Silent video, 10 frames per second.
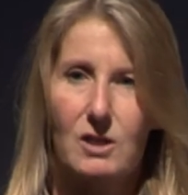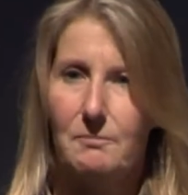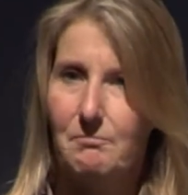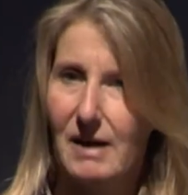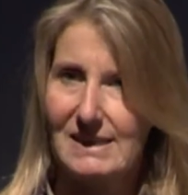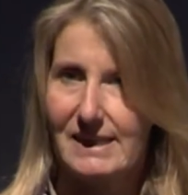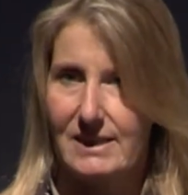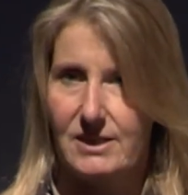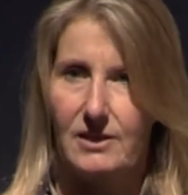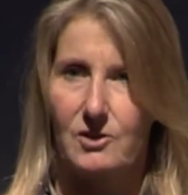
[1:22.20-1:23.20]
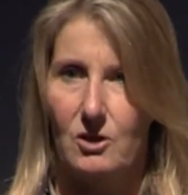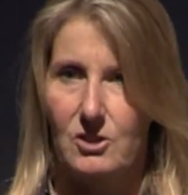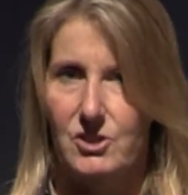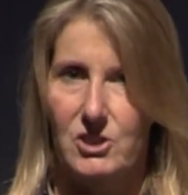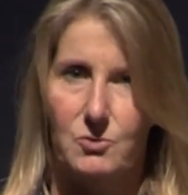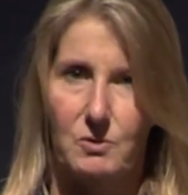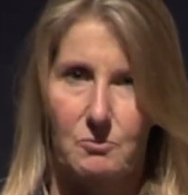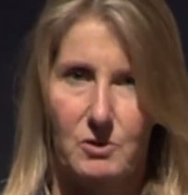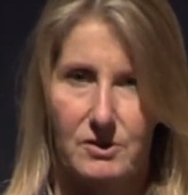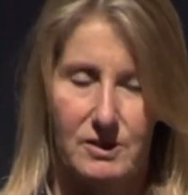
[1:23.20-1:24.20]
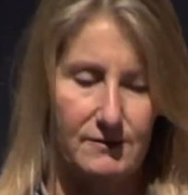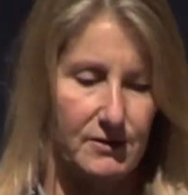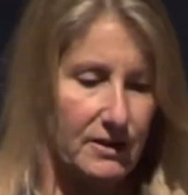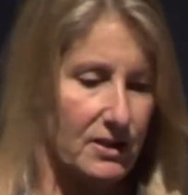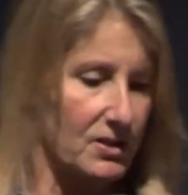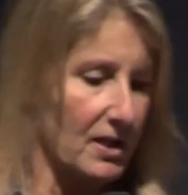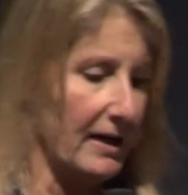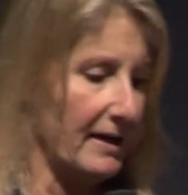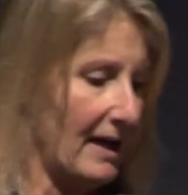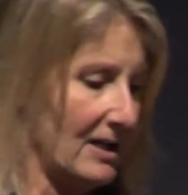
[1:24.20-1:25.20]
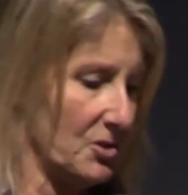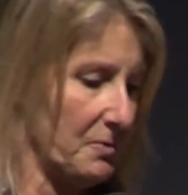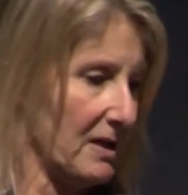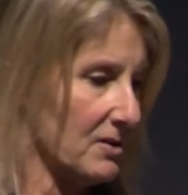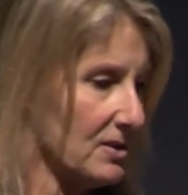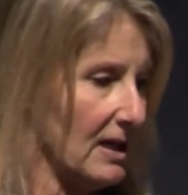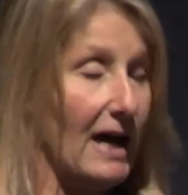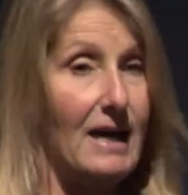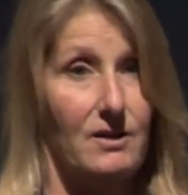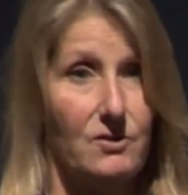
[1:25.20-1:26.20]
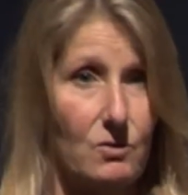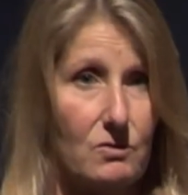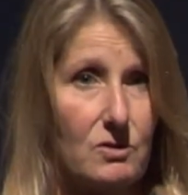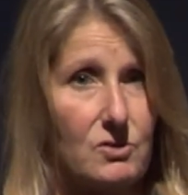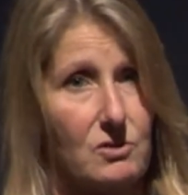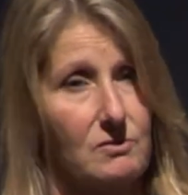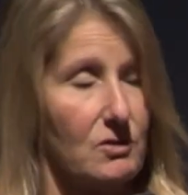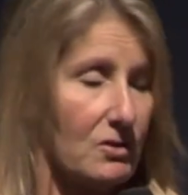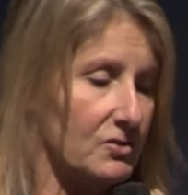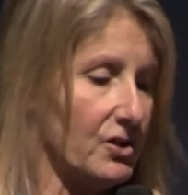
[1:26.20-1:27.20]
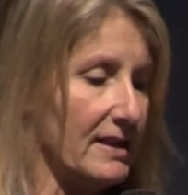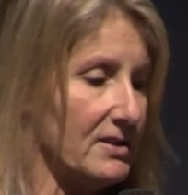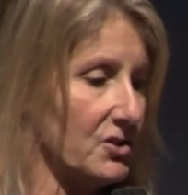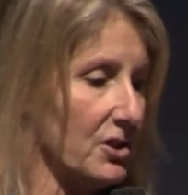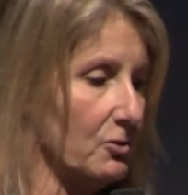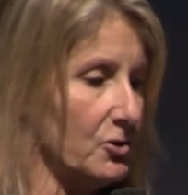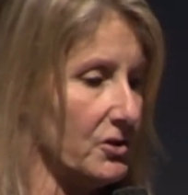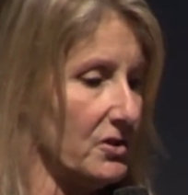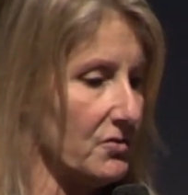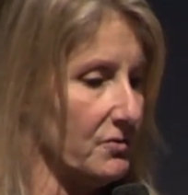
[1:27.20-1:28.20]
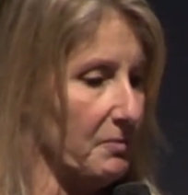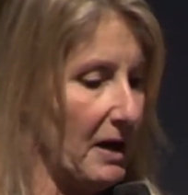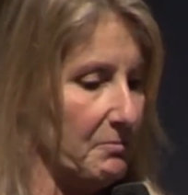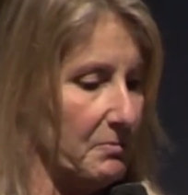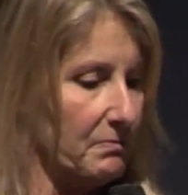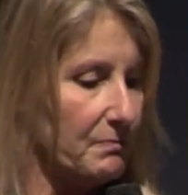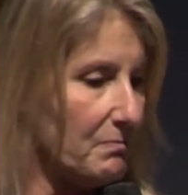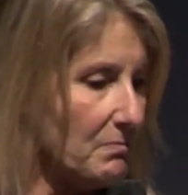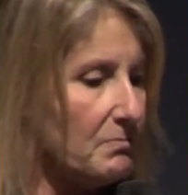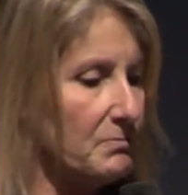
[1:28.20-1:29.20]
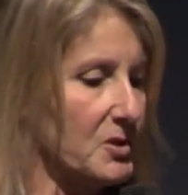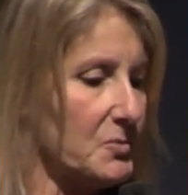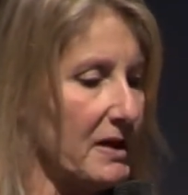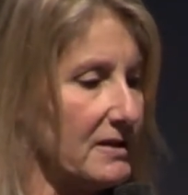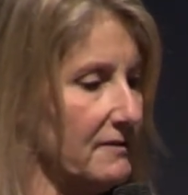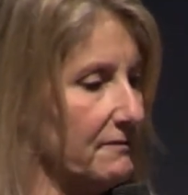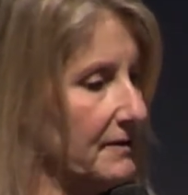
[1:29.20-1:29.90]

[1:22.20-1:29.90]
at, marrying technologies with different design aspects and creating solutions from that perspective.